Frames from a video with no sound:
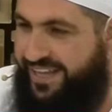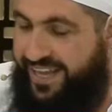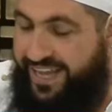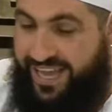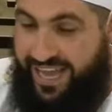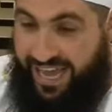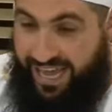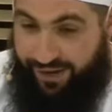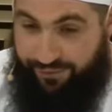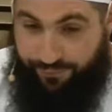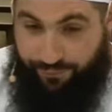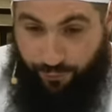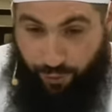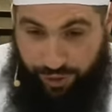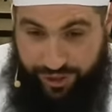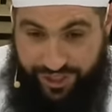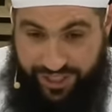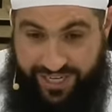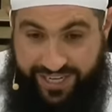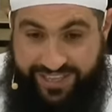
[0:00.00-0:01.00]

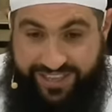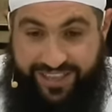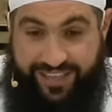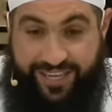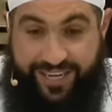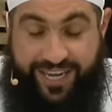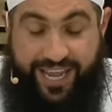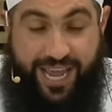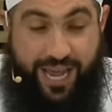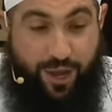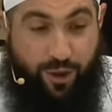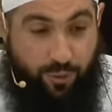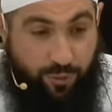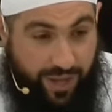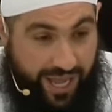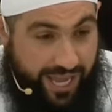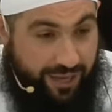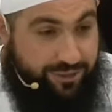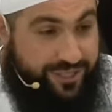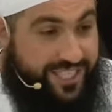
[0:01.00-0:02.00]
Unfortunately, now
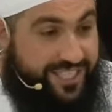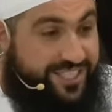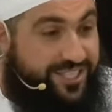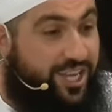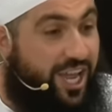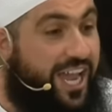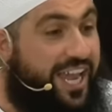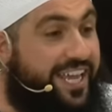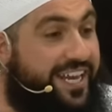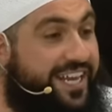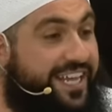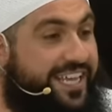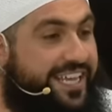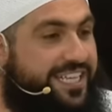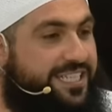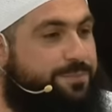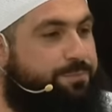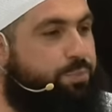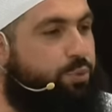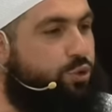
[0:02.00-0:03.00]
our society
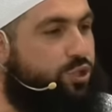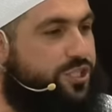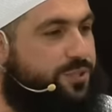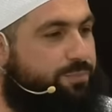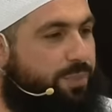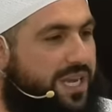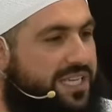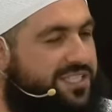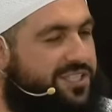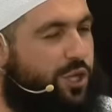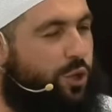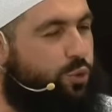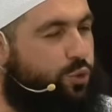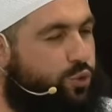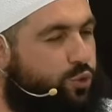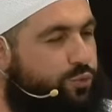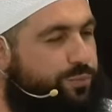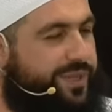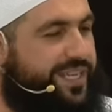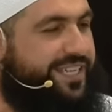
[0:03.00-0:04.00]
is pushed by
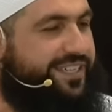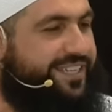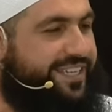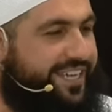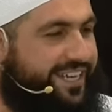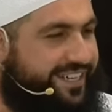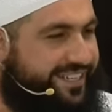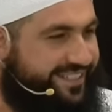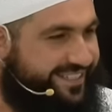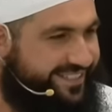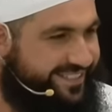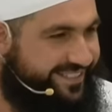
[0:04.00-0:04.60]
social media.